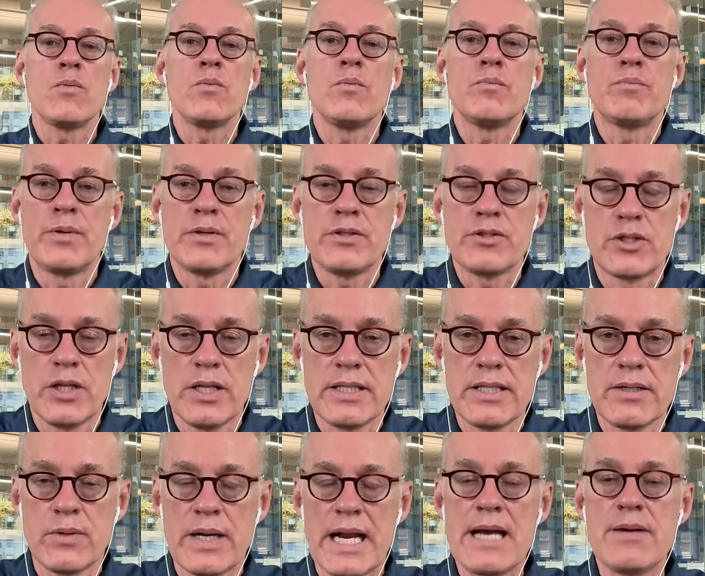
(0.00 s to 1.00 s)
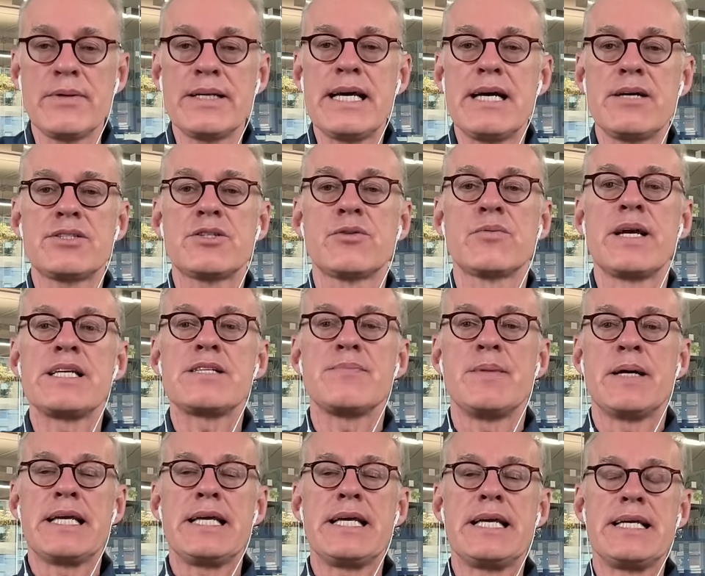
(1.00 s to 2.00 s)
But th- when I went out to raise
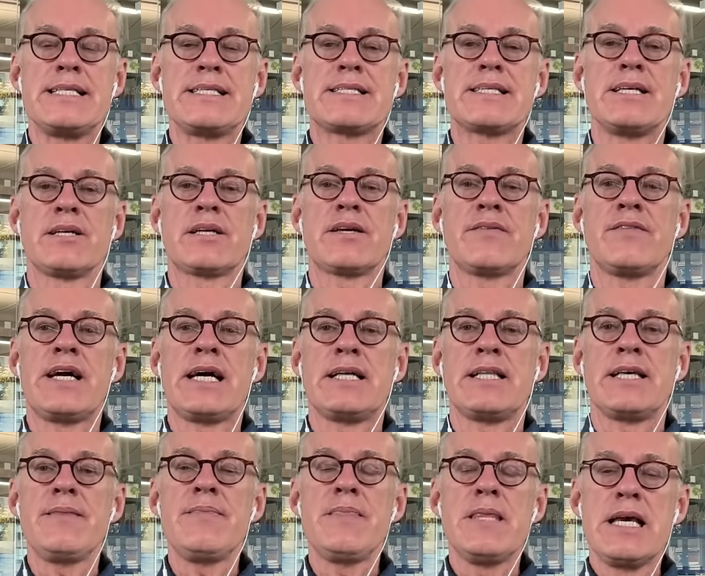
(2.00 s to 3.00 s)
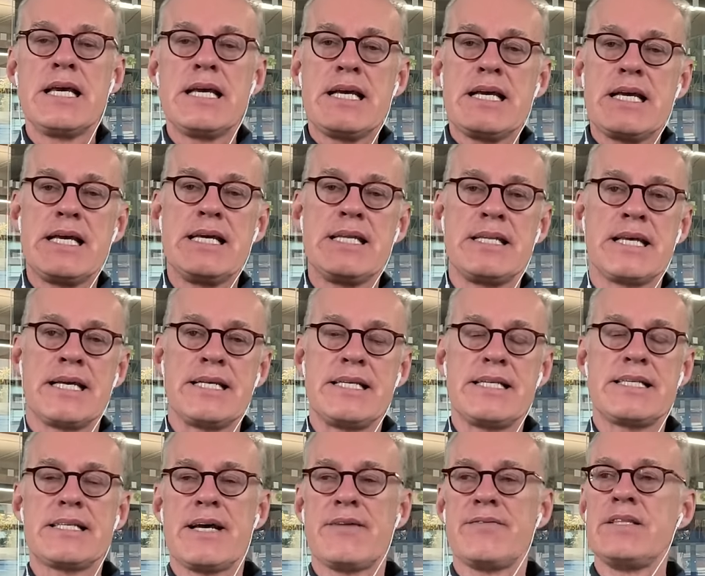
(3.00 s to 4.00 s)
money in Silicon Valley in
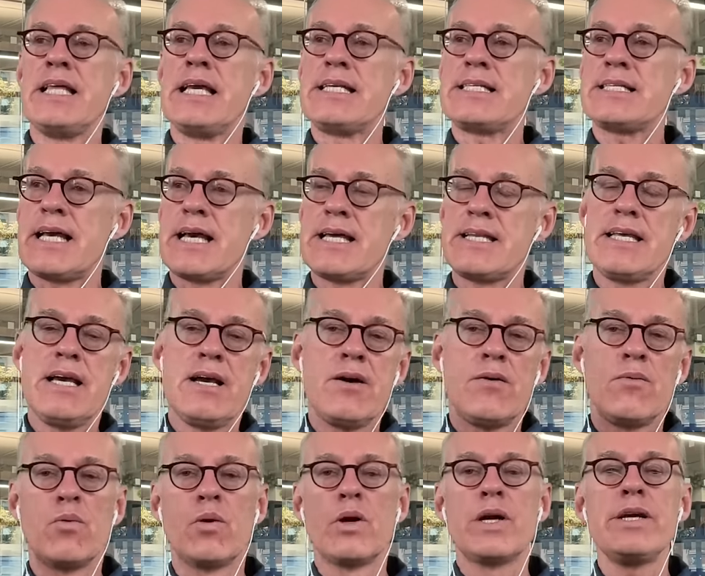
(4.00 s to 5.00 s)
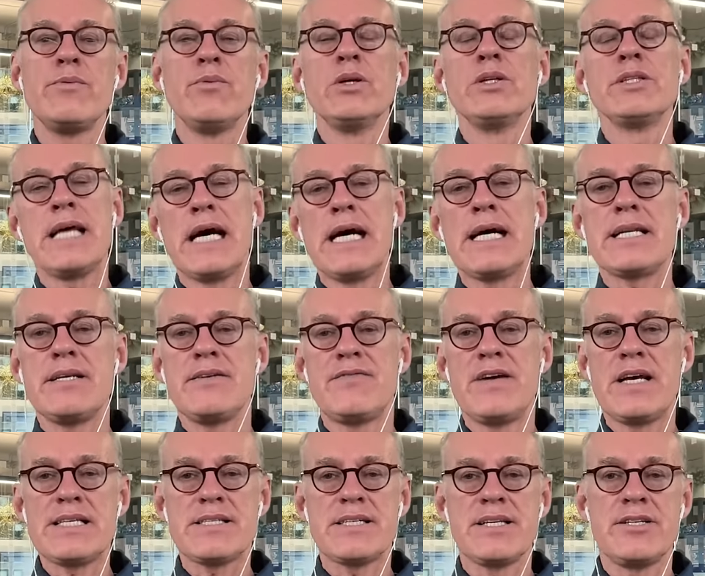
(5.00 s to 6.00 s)
97, they said, we will not
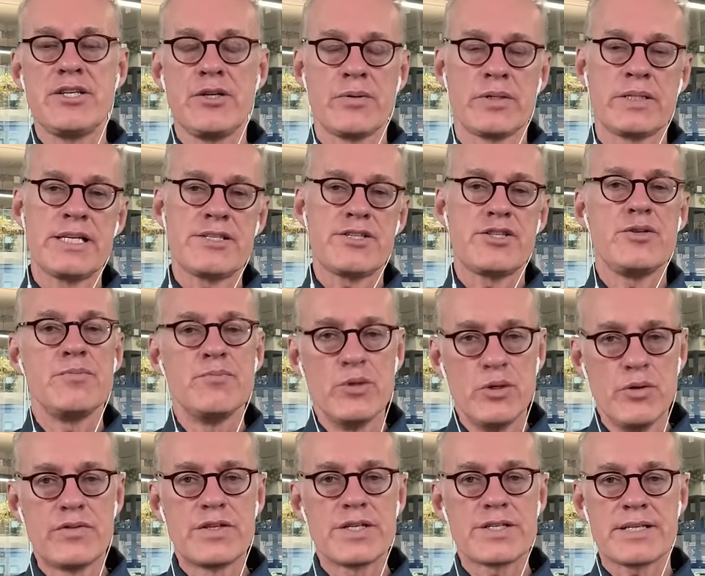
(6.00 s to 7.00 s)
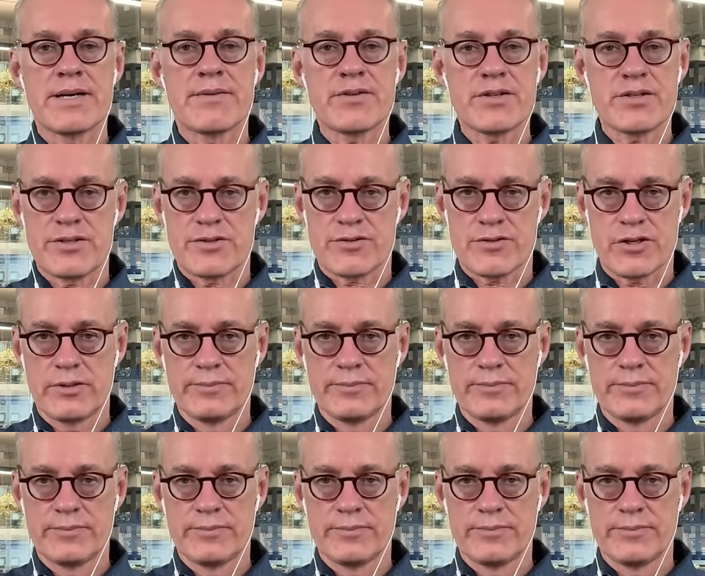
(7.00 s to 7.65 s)
invest in you unless you move to San Francisco,